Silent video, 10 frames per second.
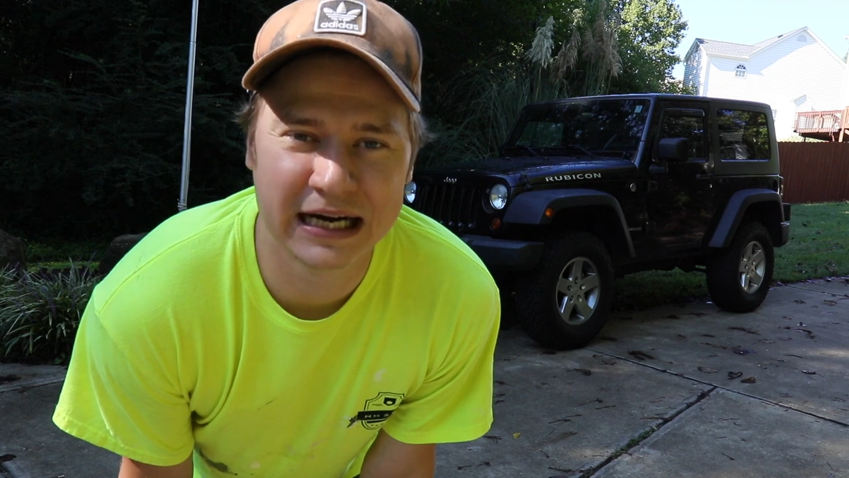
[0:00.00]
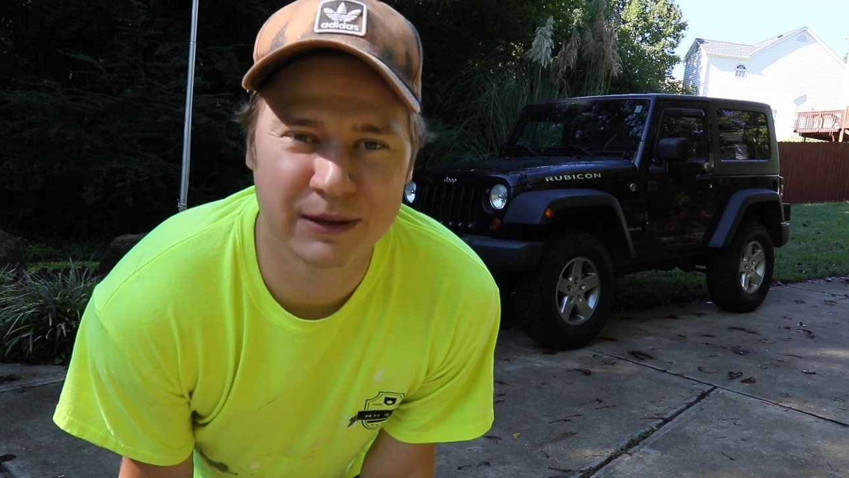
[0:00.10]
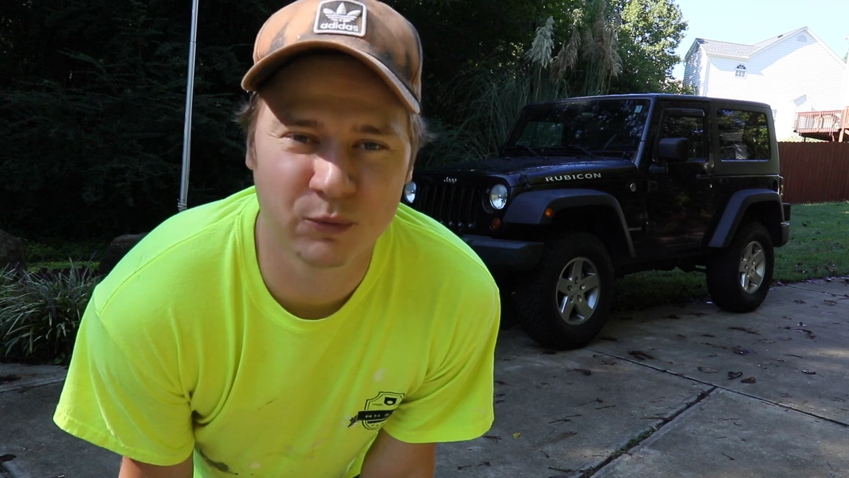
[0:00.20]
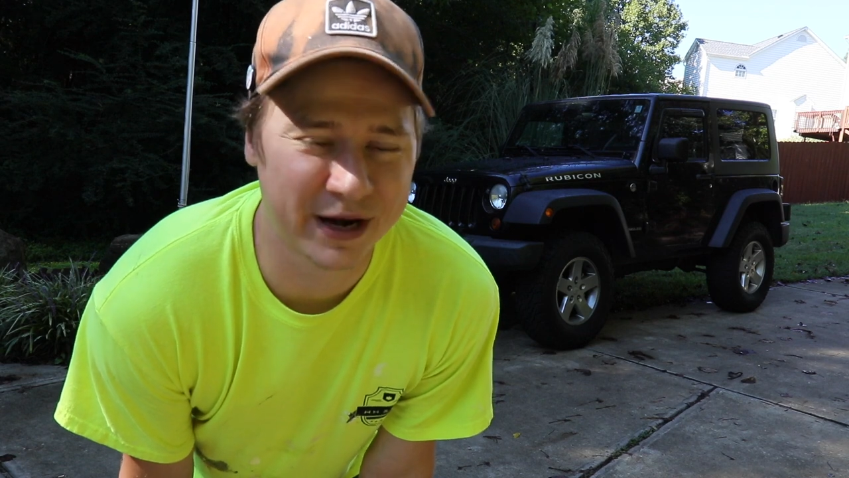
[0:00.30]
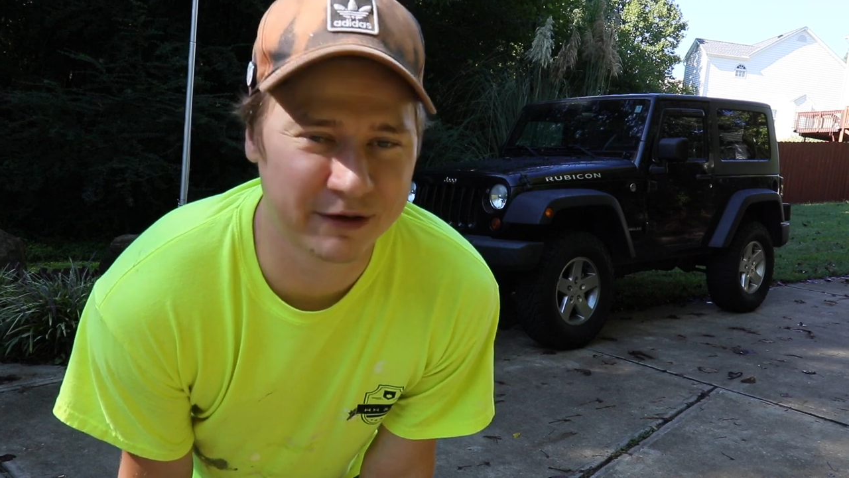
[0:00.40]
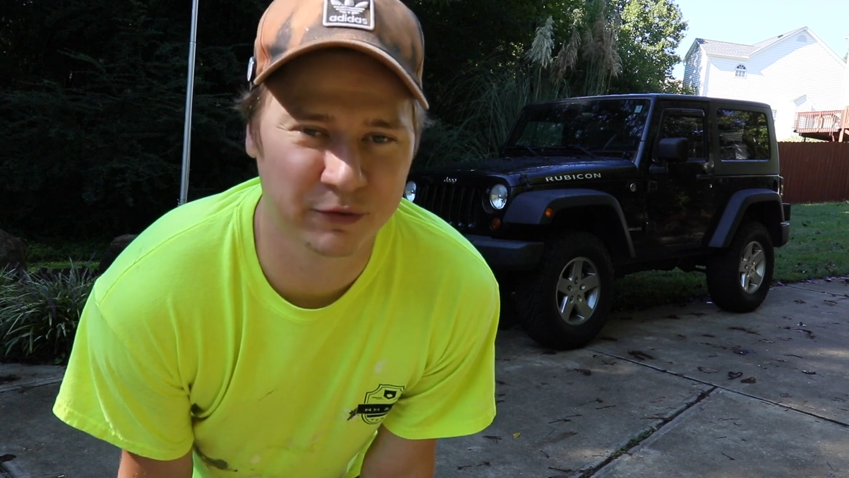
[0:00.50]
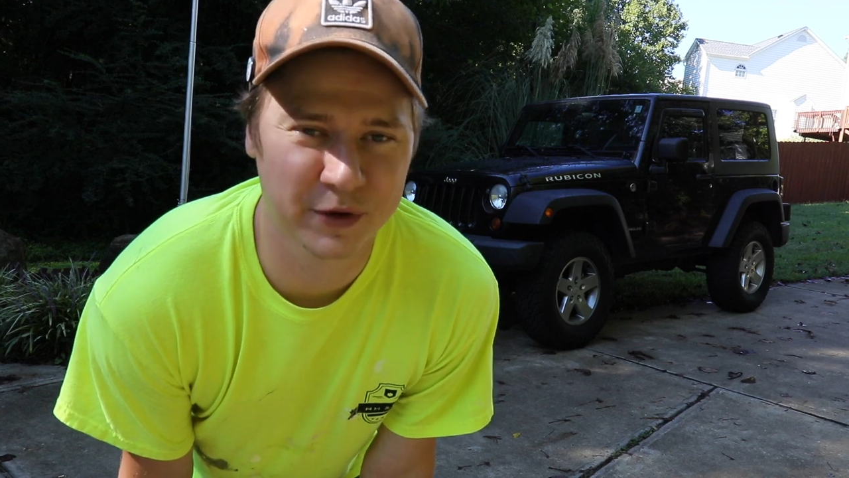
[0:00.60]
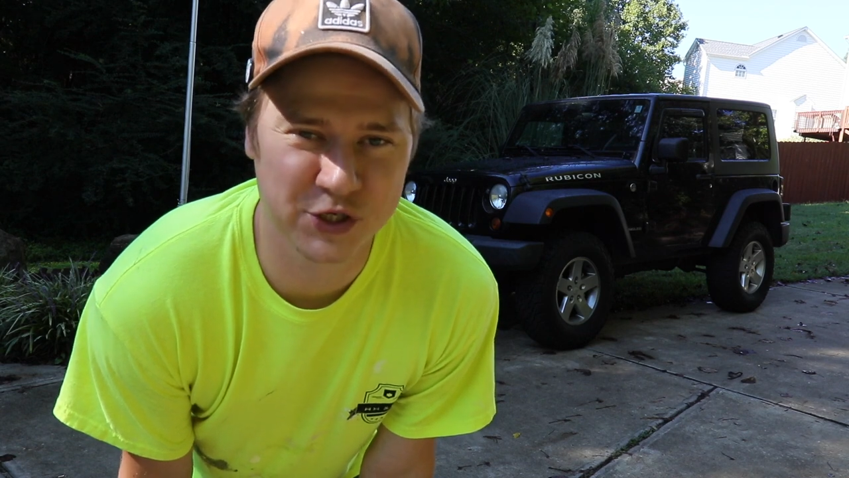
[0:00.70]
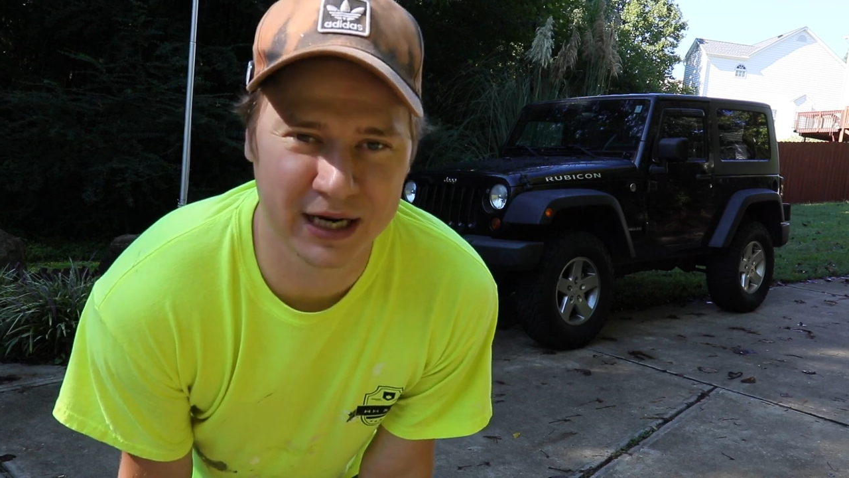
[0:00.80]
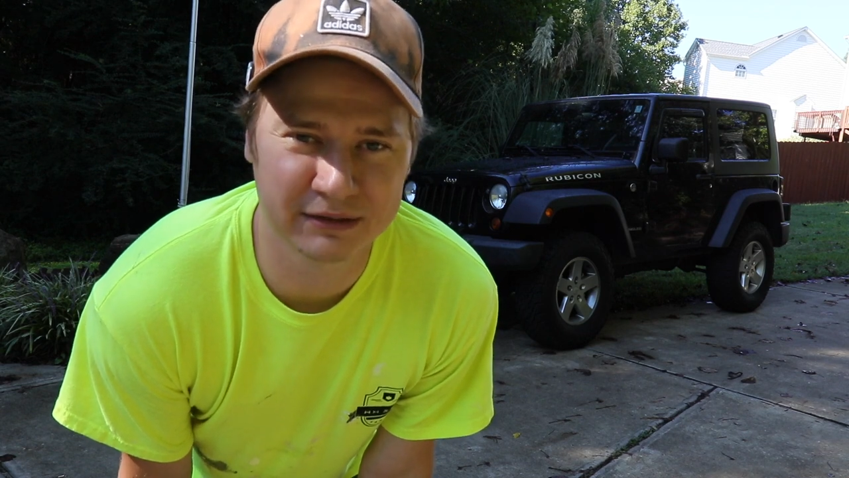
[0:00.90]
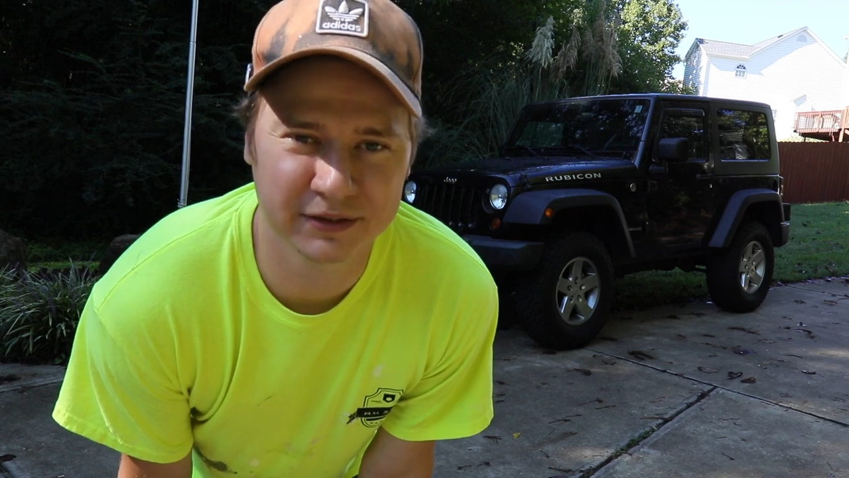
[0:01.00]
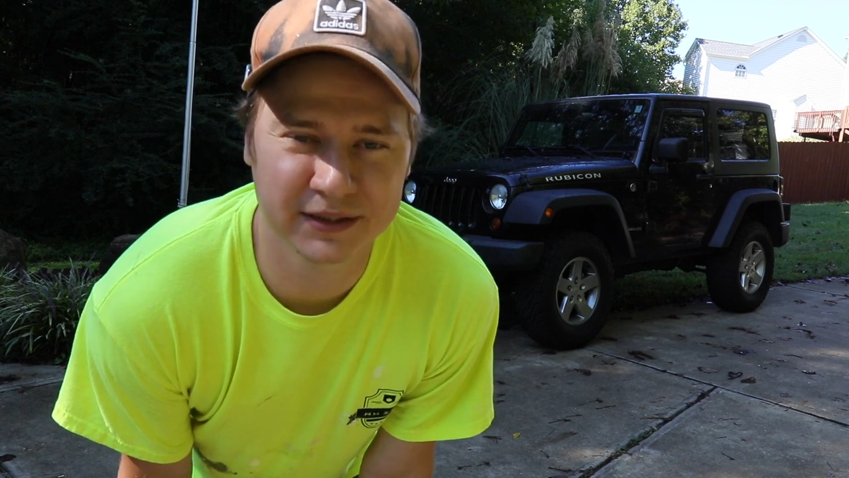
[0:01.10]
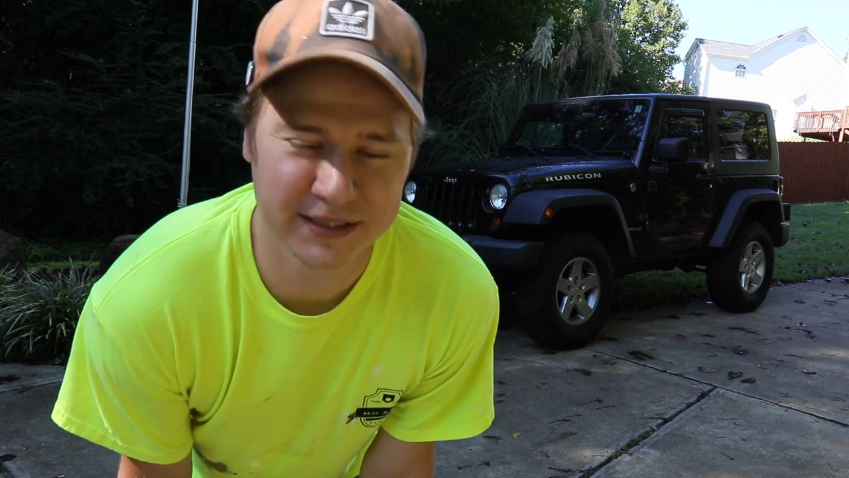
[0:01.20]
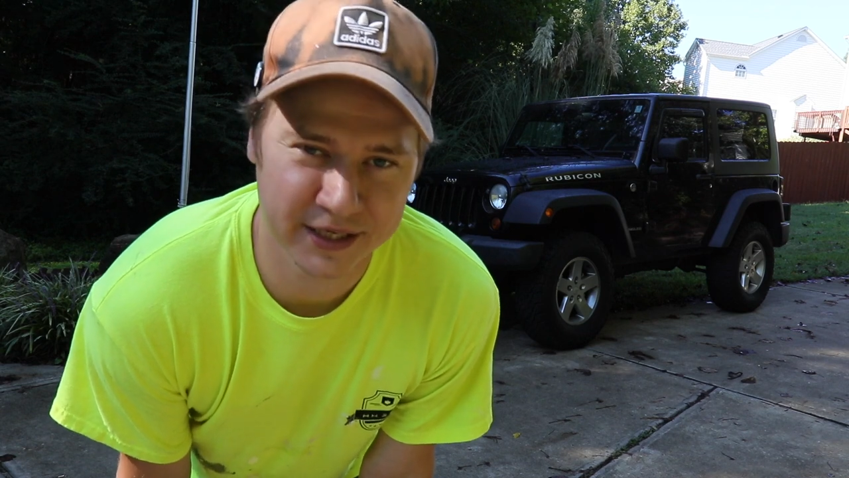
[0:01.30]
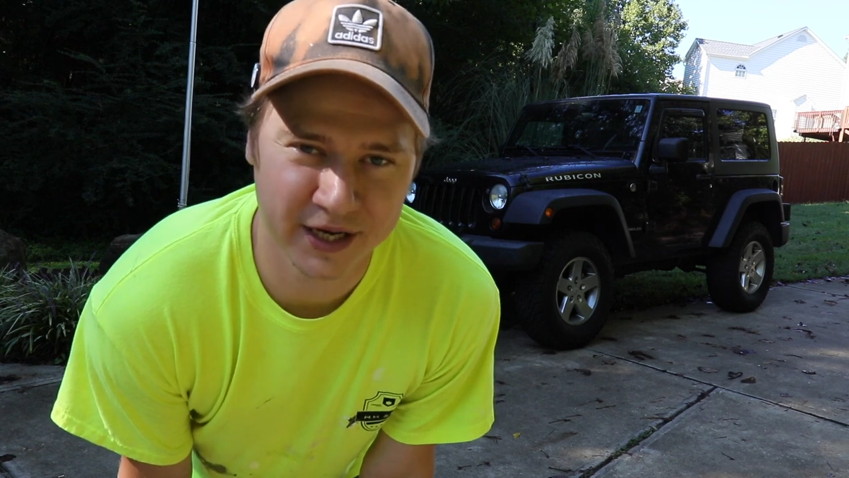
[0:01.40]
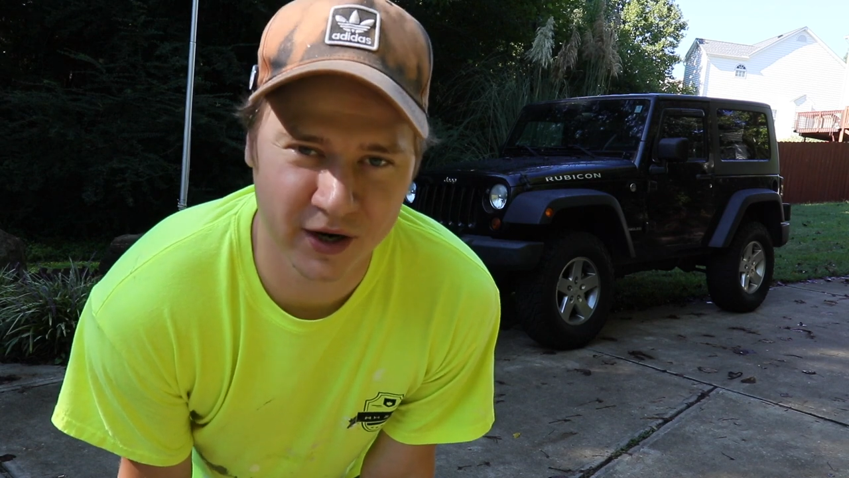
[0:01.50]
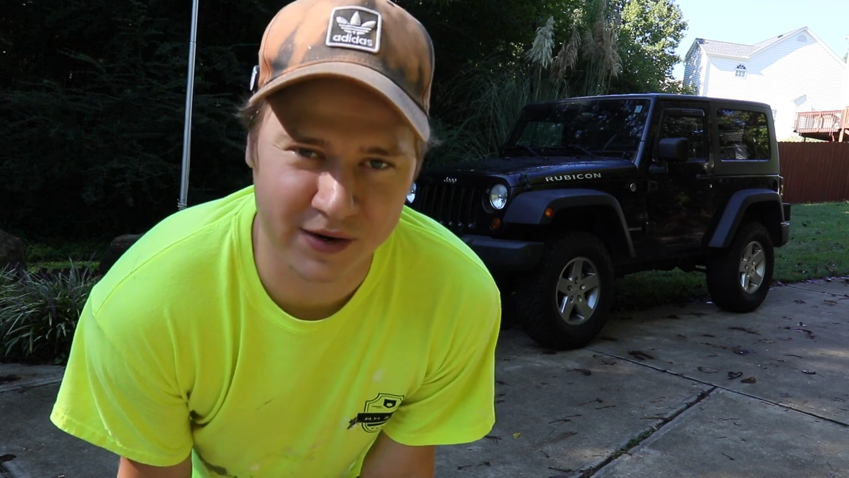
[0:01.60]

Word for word: whenever we're traveling, you know.